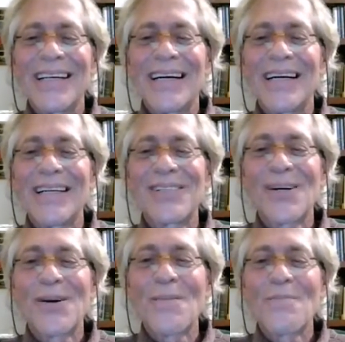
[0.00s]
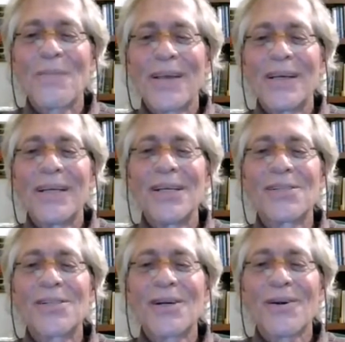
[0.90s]
And so,
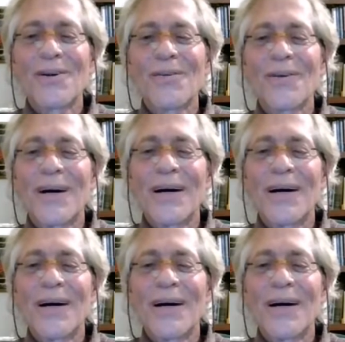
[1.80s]
is there